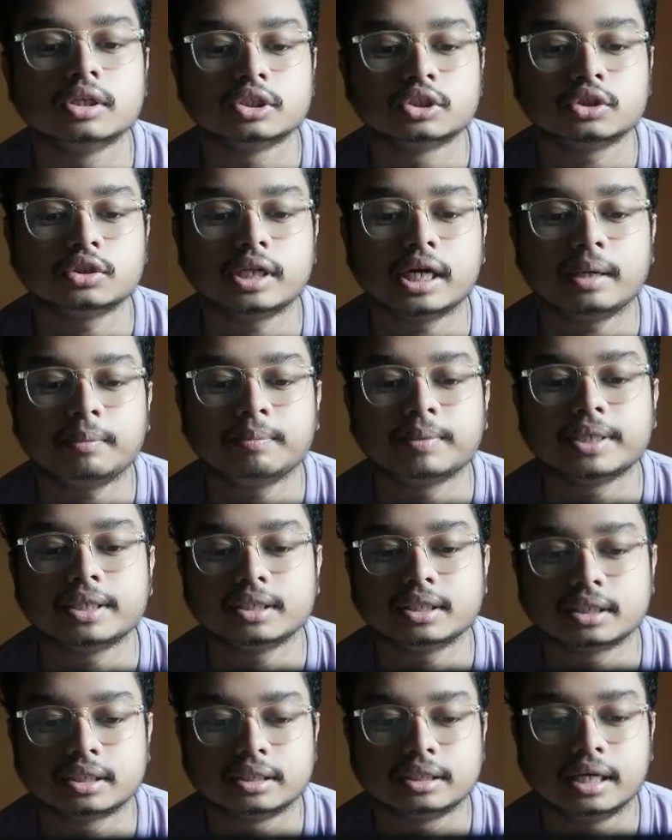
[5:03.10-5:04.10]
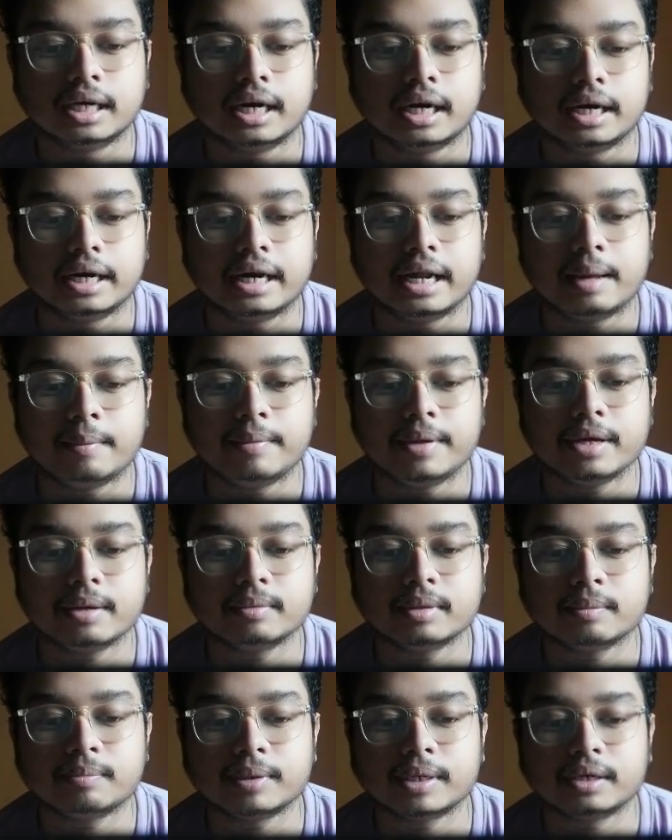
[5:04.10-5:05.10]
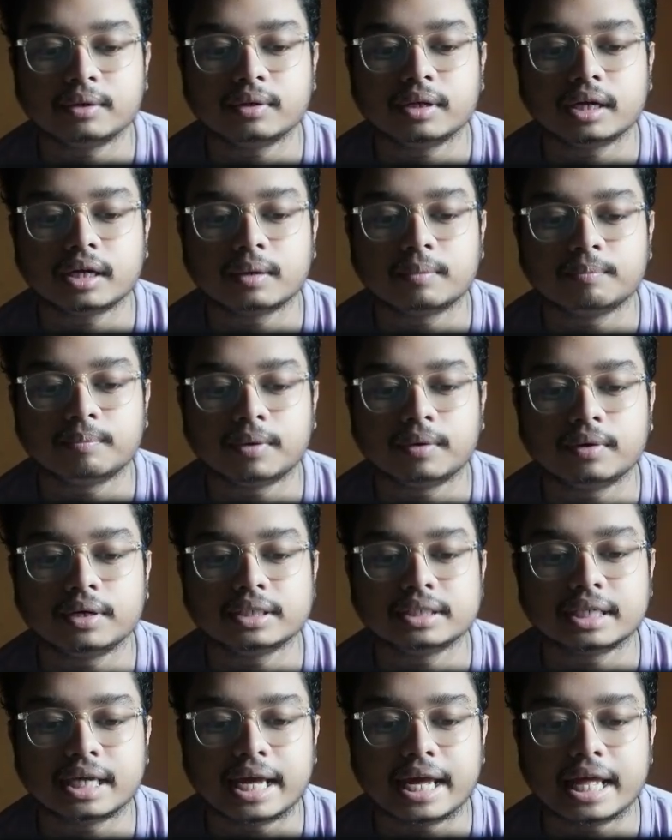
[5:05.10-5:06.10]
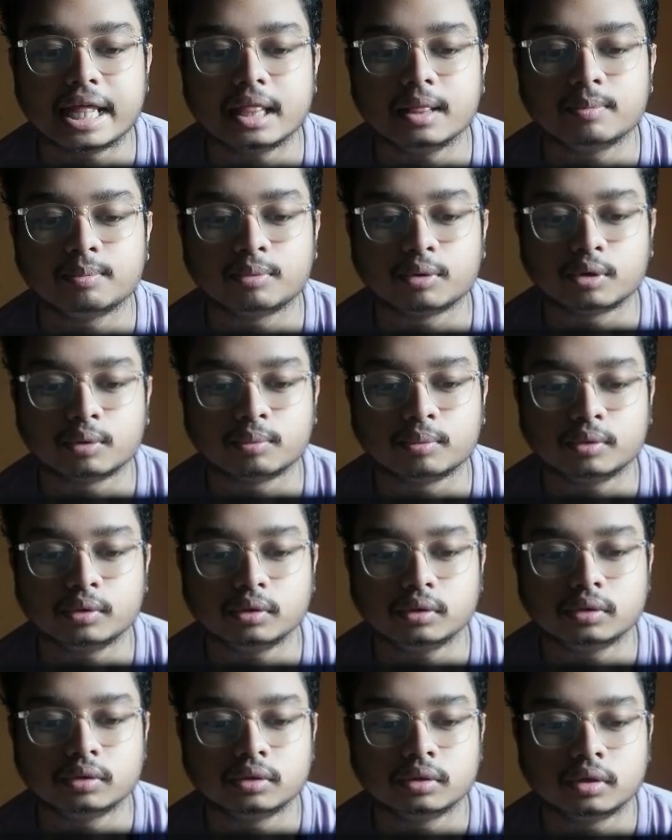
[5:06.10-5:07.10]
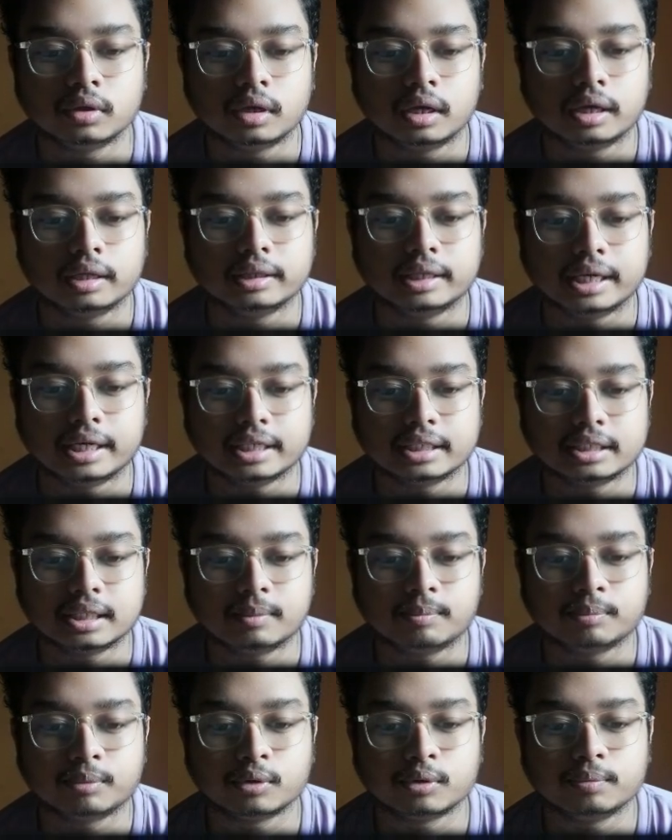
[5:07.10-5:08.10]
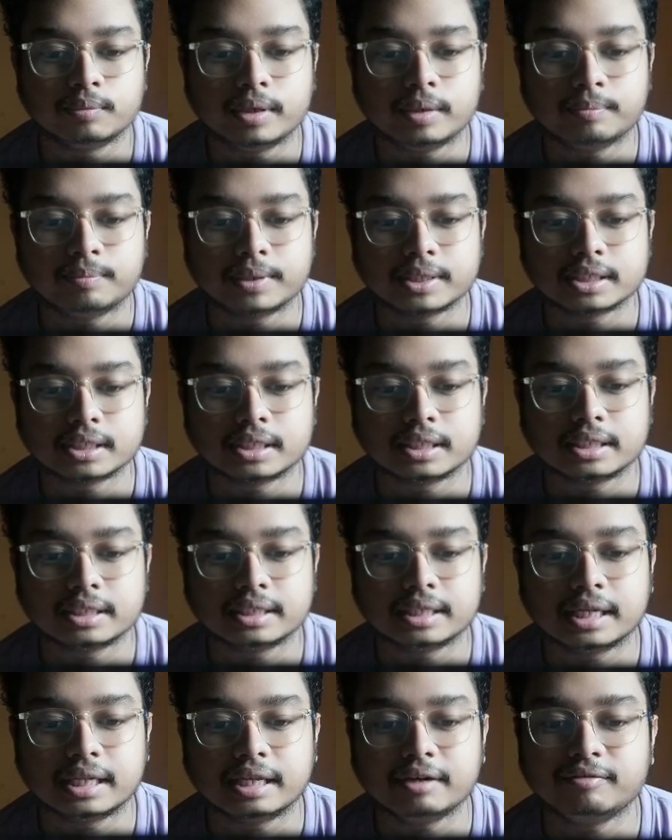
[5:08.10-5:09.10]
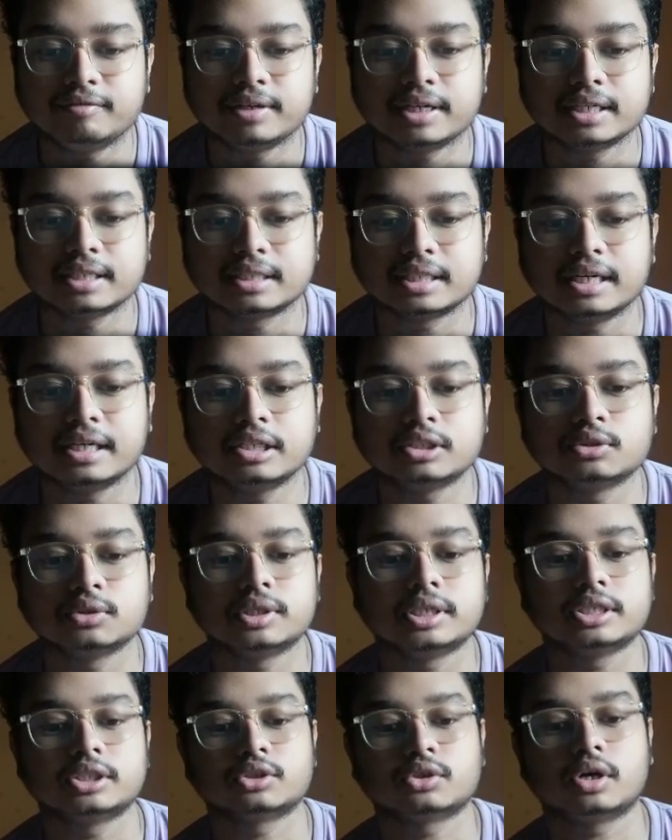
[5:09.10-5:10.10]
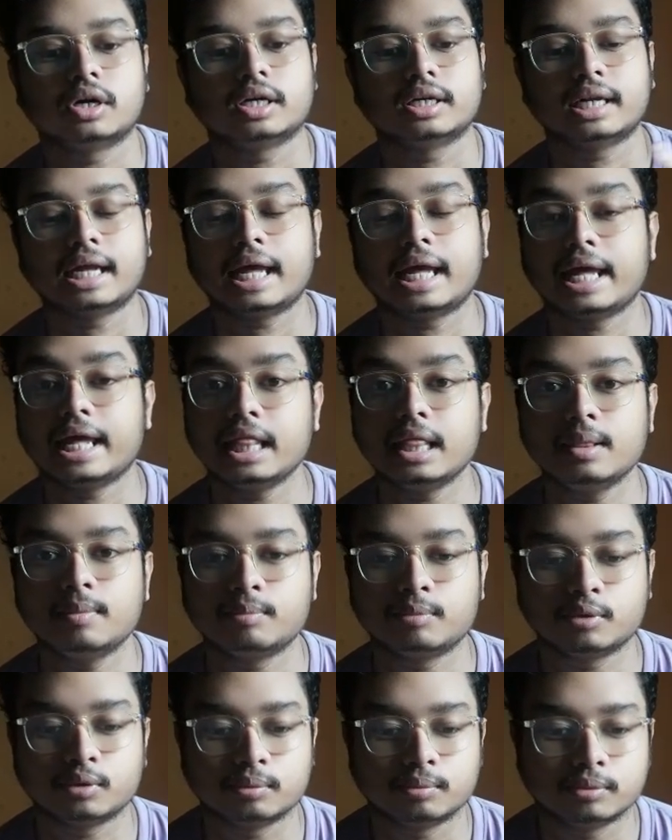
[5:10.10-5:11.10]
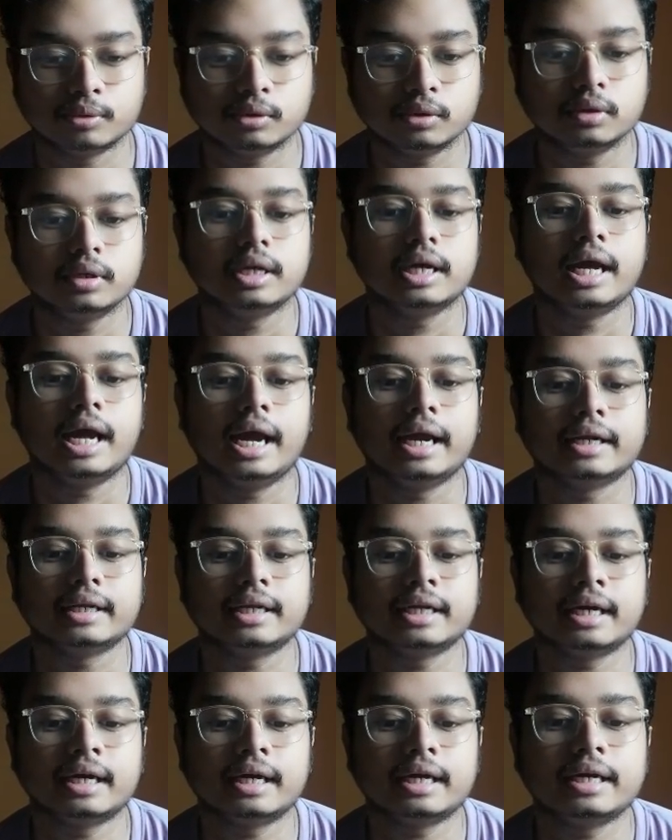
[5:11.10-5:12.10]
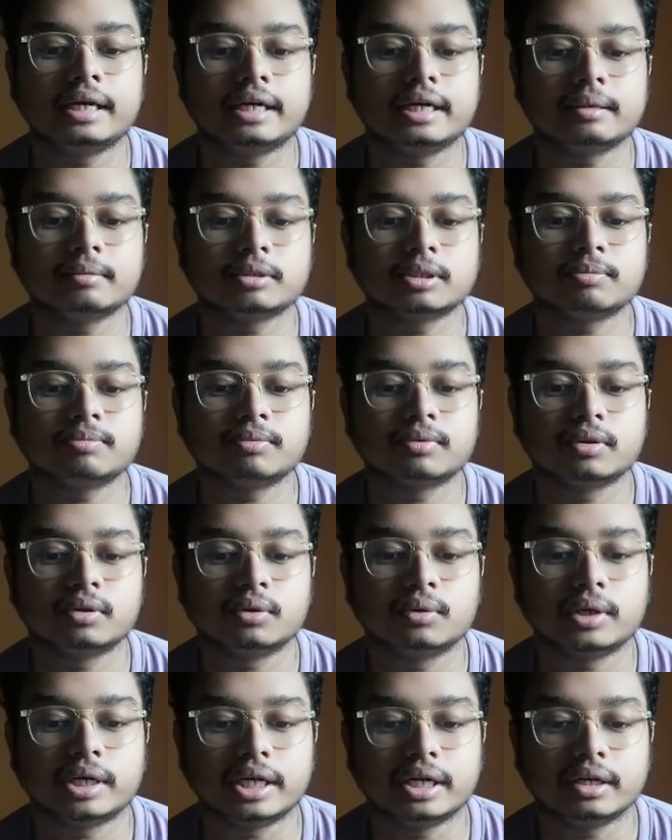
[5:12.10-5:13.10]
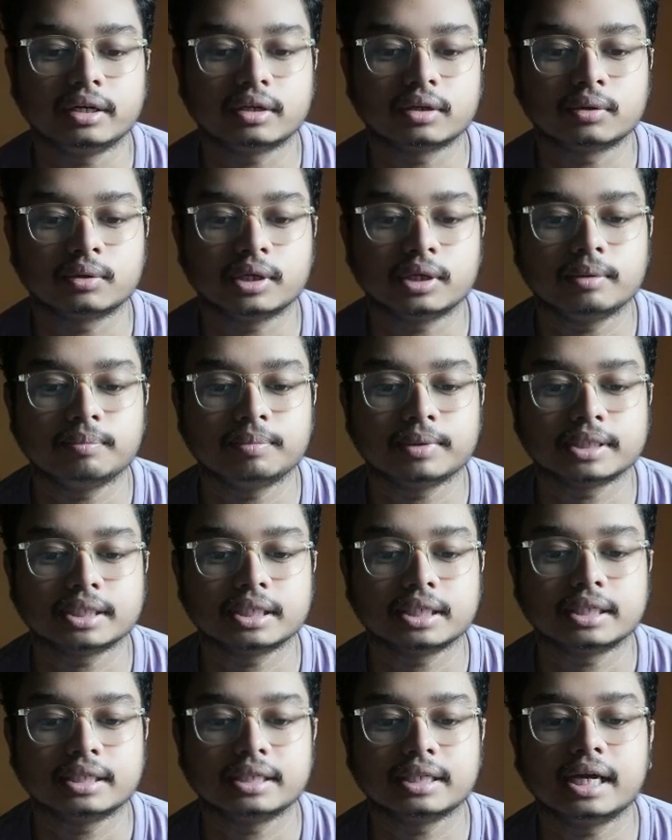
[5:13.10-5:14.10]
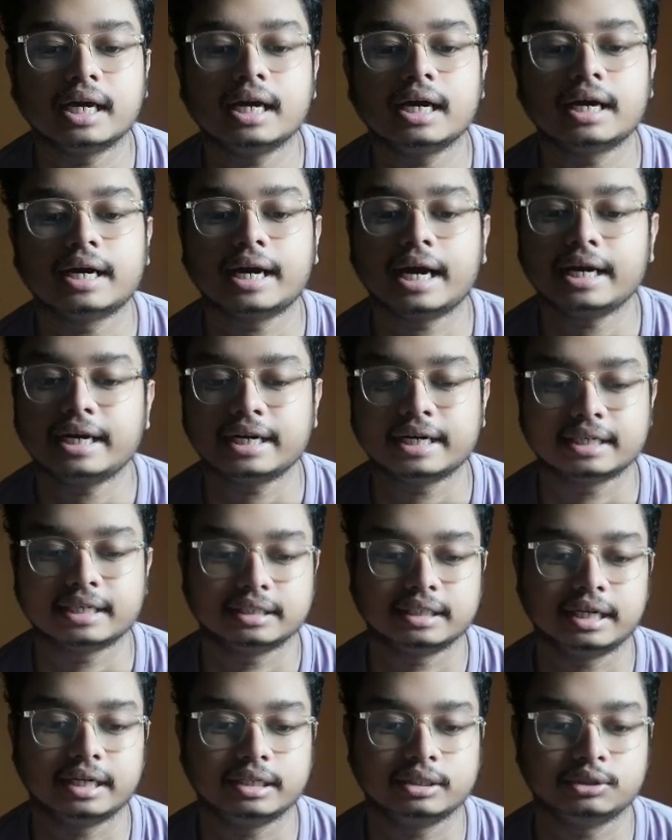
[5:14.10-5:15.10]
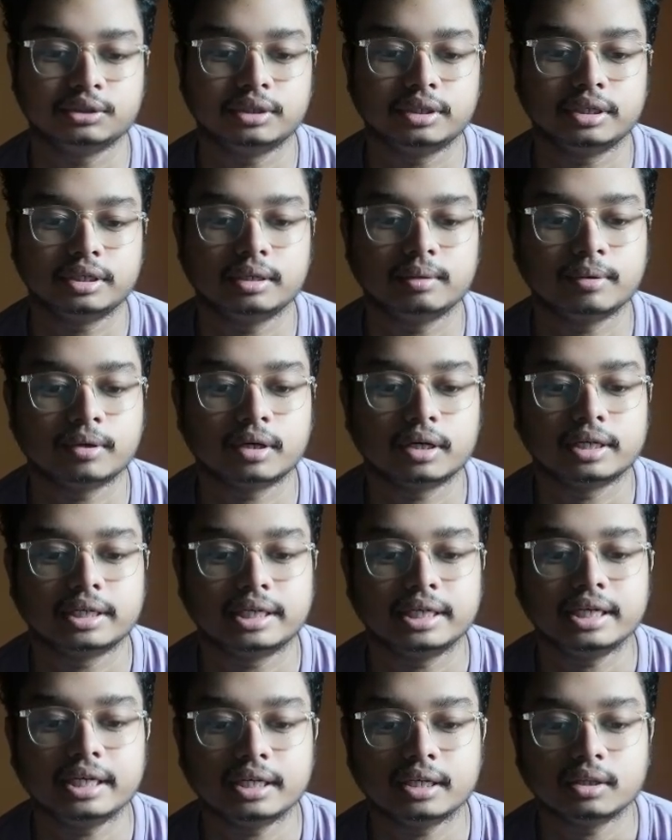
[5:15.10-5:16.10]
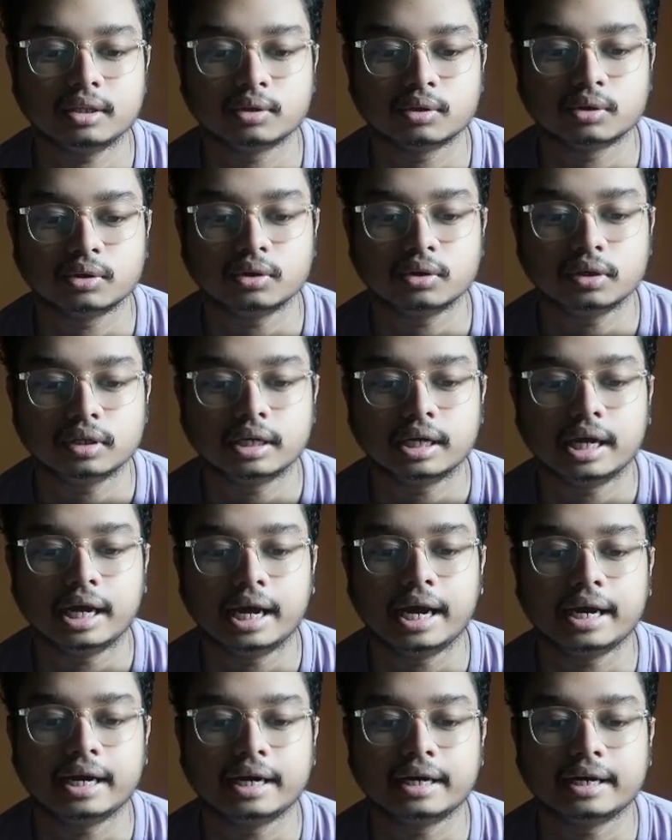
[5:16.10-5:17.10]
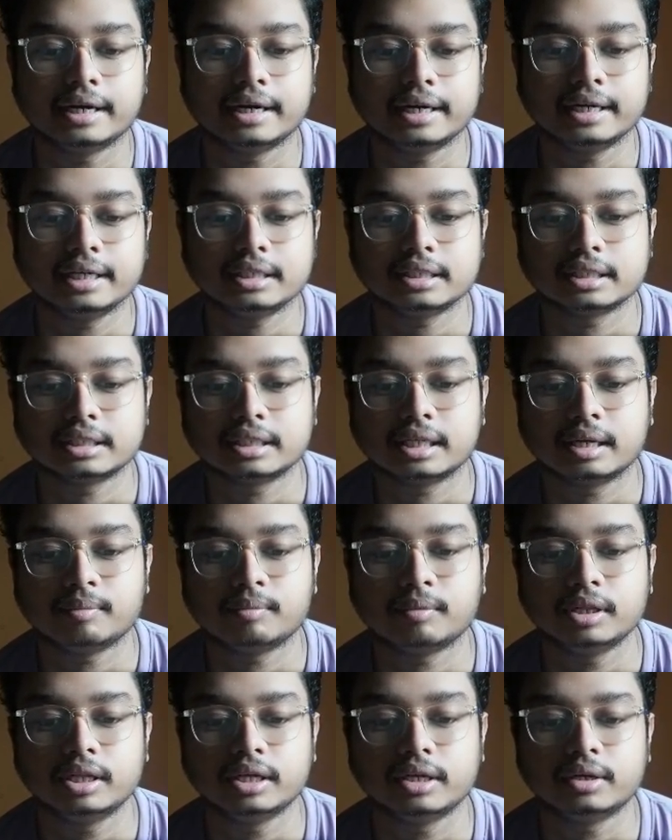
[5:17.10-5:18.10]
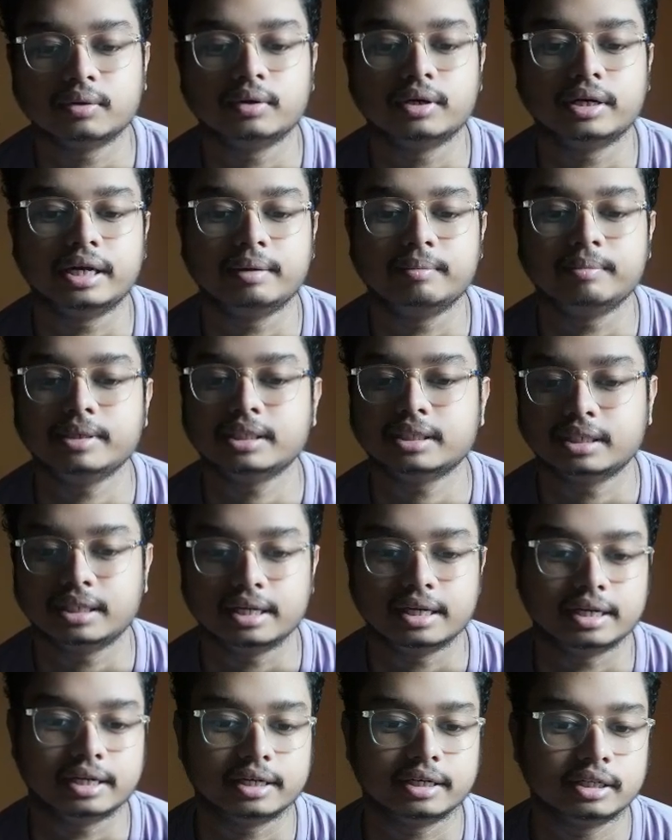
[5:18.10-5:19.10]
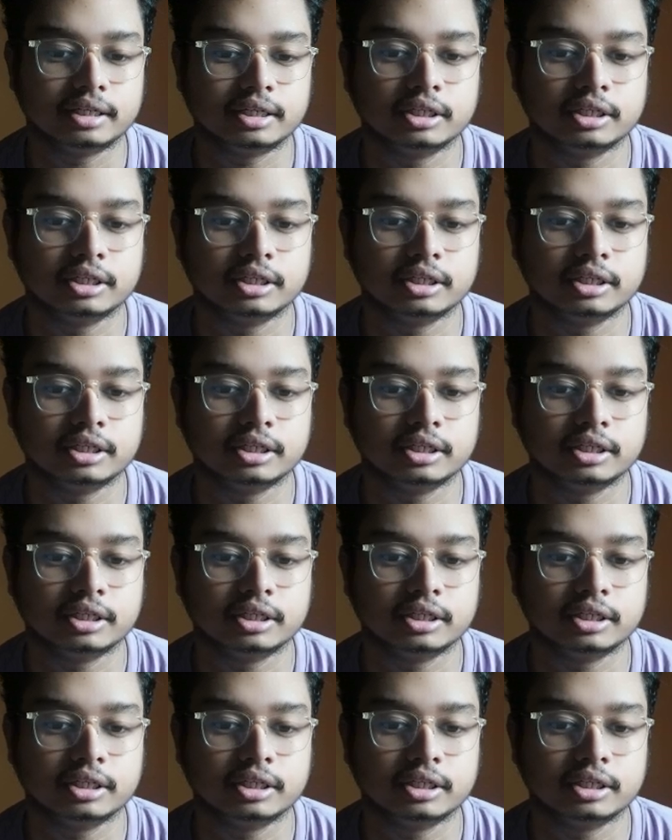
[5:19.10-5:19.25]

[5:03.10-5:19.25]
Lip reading: So that means the naming of the particular compound is L-bromo, that is the bromine present in the left hand side, so it is called the L-bromo, and in terms of chlorine present in the right hand side, so it will be called D-chloro, and rest the molecule name is there.